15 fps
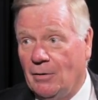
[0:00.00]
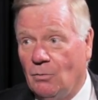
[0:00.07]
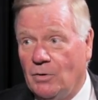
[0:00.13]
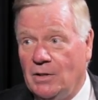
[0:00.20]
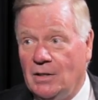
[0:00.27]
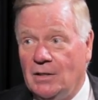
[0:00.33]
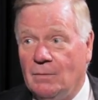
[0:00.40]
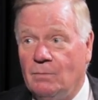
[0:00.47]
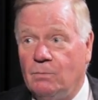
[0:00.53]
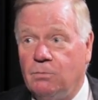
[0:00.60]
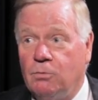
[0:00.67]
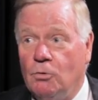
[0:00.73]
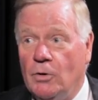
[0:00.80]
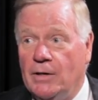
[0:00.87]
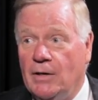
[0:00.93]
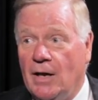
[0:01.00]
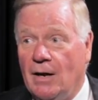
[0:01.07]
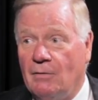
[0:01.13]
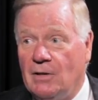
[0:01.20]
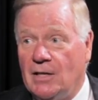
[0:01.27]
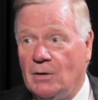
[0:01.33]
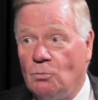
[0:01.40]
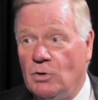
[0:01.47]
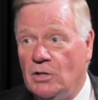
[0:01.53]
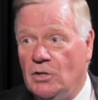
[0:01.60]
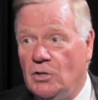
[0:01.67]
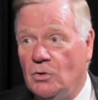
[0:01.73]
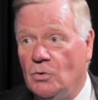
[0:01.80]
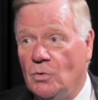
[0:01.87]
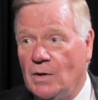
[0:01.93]
We need to put everything we
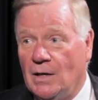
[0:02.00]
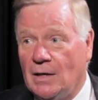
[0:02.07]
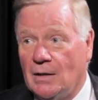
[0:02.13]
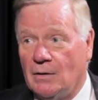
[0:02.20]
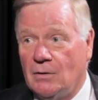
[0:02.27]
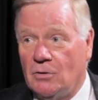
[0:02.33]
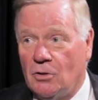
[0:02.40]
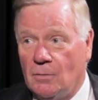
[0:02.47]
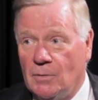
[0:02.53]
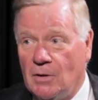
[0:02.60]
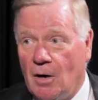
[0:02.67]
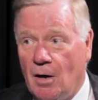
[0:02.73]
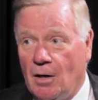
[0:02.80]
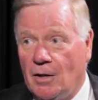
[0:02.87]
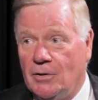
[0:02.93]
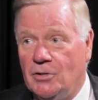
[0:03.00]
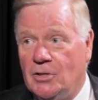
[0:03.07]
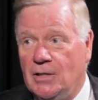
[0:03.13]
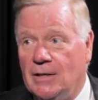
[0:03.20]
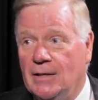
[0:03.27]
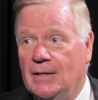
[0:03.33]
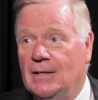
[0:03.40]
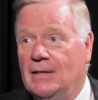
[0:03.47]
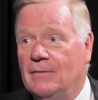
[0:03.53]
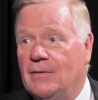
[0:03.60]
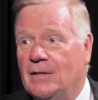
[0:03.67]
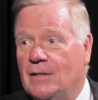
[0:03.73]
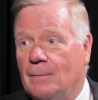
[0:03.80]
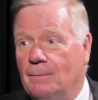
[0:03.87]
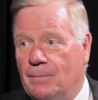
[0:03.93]
do in terminology
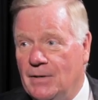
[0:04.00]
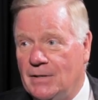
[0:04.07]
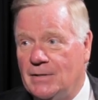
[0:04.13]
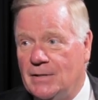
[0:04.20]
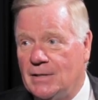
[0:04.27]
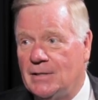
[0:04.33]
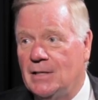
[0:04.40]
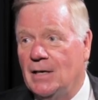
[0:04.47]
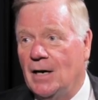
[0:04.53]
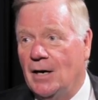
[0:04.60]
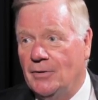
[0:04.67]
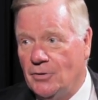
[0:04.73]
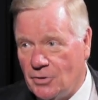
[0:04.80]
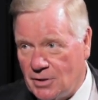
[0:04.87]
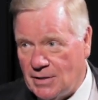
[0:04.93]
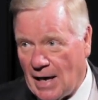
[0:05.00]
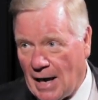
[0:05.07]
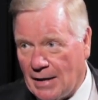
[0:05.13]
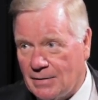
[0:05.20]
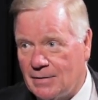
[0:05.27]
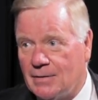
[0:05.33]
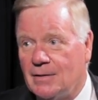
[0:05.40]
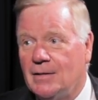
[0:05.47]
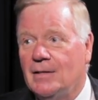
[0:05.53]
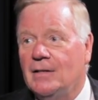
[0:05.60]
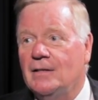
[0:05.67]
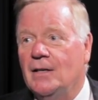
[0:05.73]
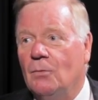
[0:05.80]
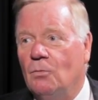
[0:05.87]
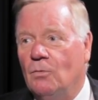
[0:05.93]
that the business understands. Mm
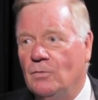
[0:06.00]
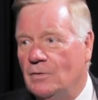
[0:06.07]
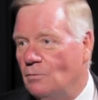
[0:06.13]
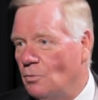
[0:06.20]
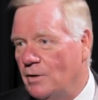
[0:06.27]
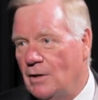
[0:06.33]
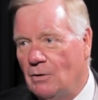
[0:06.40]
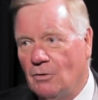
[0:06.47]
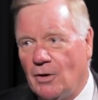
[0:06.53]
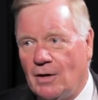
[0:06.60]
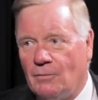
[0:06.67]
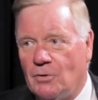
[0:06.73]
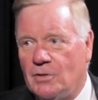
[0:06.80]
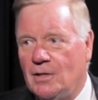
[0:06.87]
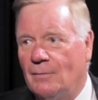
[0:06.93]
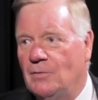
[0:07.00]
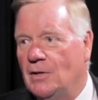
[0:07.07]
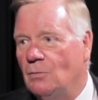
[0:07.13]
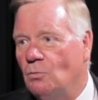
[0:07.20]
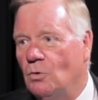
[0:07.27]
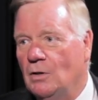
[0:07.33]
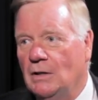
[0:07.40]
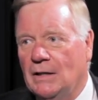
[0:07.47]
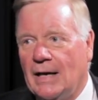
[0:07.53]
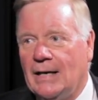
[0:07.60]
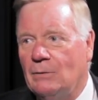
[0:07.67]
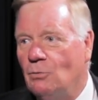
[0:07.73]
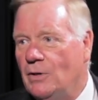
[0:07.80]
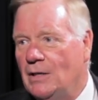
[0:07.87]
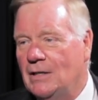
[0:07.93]
That when they're looking for something, we're
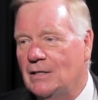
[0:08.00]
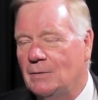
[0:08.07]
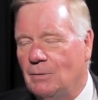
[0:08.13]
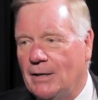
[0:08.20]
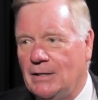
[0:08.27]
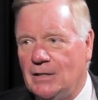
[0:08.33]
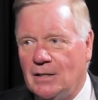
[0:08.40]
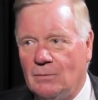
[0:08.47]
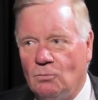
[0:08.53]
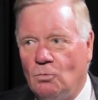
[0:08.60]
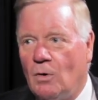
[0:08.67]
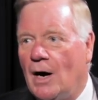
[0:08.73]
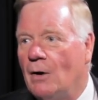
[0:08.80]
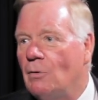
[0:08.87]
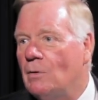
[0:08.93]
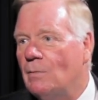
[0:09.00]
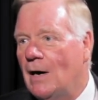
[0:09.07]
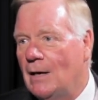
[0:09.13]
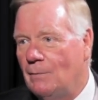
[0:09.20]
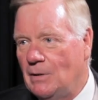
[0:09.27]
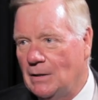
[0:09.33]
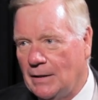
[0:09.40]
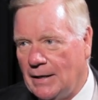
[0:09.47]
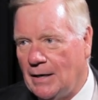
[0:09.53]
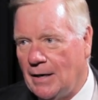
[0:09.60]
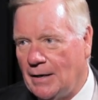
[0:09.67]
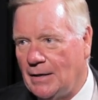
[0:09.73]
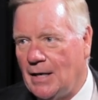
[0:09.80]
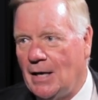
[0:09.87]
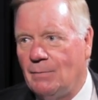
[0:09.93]
late, we can explain to them why we might be late on
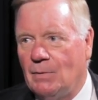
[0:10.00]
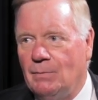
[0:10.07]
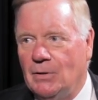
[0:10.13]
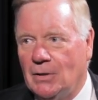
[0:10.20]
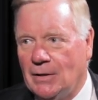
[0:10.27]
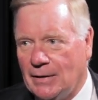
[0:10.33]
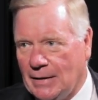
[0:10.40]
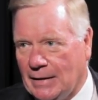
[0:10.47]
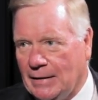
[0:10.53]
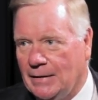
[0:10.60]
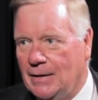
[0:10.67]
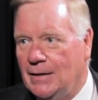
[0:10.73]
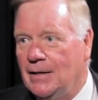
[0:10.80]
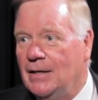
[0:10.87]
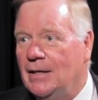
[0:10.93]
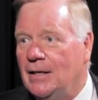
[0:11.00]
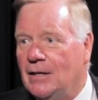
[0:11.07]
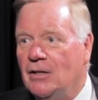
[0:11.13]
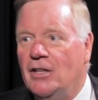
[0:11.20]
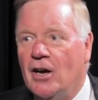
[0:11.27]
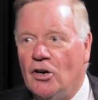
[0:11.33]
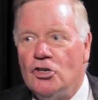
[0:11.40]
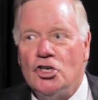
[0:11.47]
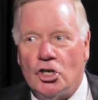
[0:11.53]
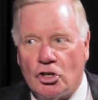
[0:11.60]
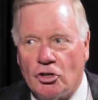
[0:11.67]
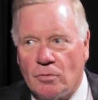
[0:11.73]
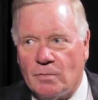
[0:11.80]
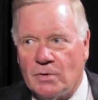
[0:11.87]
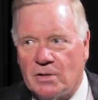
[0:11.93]
a capability in their
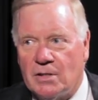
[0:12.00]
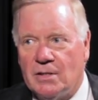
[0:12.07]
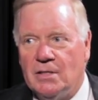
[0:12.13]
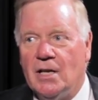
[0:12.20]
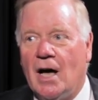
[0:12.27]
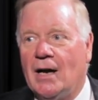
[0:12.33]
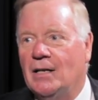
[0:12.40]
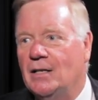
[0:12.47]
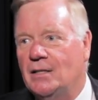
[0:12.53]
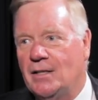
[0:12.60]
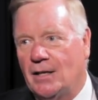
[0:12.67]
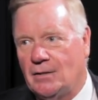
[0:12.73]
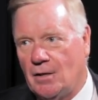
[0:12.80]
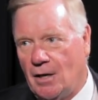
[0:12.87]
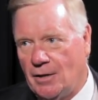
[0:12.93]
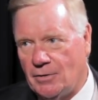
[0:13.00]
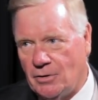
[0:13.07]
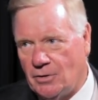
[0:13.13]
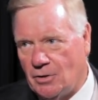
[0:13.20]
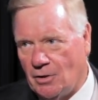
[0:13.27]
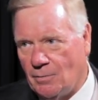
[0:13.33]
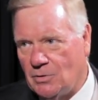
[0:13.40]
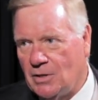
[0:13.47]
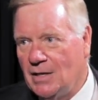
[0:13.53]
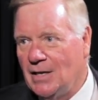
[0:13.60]
terms, not mm in the mm. technology terms.